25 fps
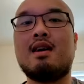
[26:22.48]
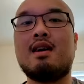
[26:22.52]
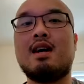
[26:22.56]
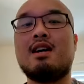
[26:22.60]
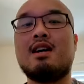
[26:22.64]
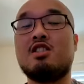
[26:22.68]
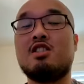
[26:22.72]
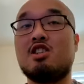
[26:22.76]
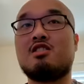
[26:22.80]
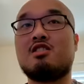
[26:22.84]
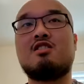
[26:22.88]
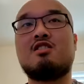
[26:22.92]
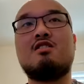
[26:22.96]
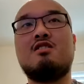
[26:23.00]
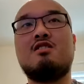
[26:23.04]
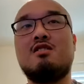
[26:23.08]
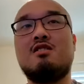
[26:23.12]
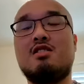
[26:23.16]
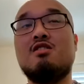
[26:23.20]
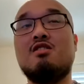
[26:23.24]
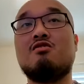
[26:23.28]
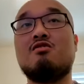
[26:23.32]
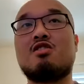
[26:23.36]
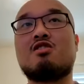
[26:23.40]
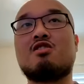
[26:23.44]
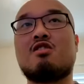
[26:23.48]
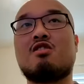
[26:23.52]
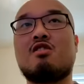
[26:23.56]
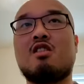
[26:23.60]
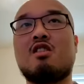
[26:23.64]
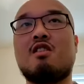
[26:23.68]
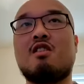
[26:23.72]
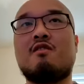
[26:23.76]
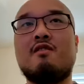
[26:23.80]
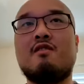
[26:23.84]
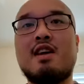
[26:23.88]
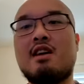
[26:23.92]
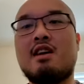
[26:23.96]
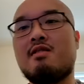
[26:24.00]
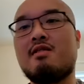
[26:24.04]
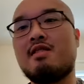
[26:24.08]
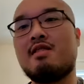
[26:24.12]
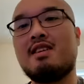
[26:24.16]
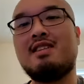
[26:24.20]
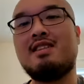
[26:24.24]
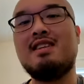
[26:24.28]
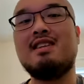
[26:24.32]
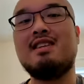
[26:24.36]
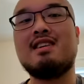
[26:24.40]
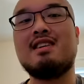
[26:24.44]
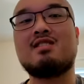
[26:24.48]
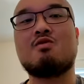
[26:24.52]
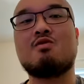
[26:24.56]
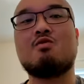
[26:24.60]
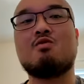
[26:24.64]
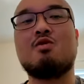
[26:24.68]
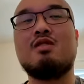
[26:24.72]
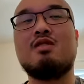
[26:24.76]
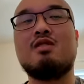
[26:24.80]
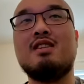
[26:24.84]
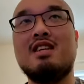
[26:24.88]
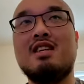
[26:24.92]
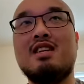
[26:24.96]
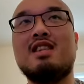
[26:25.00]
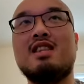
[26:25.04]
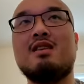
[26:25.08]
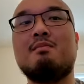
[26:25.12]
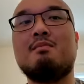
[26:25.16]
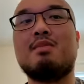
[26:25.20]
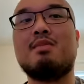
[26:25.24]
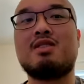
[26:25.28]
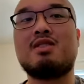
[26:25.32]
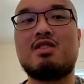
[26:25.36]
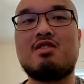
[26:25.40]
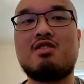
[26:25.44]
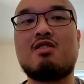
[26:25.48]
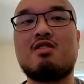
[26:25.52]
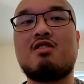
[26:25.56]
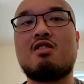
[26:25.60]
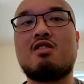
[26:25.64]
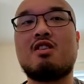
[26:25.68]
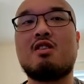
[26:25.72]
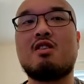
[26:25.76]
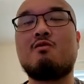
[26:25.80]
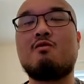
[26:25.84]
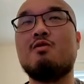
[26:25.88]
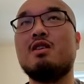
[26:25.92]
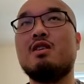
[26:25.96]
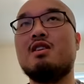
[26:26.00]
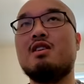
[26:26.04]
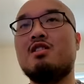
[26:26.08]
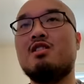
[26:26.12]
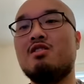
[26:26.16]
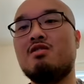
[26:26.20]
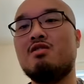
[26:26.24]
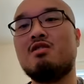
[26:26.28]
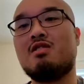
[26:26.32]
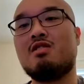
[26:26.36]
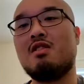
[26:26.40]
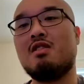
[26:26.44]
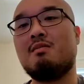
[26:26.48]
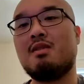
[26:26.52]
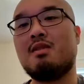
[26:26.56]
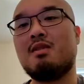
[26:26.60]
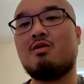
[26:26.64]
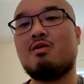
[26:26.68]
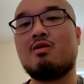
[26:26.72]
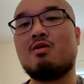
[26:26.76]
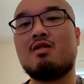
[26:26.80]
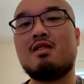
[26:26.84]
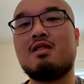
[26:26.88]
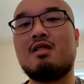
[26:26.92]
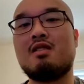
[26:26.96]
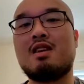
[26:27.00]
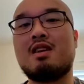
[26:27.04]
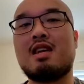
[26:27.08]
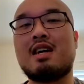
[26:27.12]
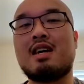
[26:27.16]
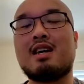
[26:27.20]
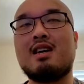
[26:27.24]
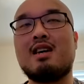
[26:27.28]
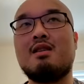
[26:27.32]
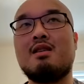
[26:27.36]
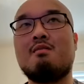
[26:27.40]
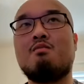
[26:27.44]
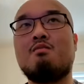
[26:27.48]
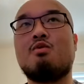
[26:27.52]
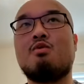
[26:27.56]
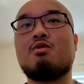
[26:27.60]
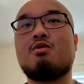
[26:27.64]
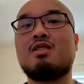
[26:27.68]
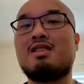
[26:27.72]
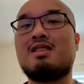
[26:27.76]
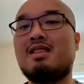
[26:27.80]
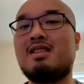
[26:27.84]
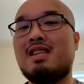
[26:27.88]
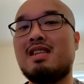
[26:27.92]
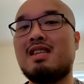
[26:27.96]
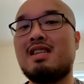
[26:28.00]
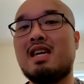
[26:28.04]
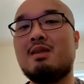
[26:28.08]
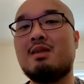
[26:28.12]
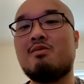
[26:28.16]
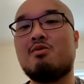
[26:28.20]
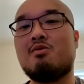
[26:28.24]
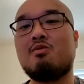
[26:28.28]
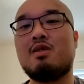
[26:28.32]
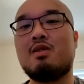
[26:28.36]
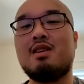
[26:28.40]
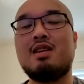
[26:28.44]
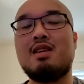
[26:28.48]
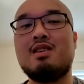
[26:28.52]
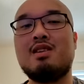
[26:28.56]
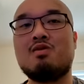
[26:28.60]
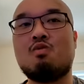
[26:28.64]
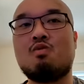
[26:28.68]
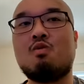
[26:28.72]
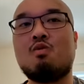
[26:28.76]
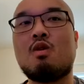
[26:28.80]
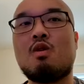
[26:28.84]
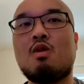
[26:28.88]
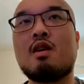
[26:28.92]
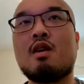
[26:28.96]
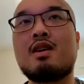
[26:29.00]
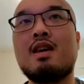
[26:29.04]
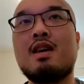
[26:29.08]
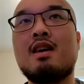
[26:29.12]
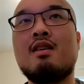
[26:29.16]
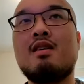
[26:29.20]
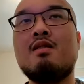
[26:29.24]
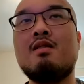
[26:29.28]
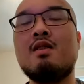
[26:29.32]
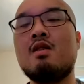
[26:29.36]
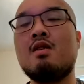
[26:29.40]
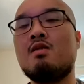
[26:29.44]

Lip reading: Just to start off. Nowadays, he doesn't really need them, but starting off, we use them in order to get him more stable when he's walking.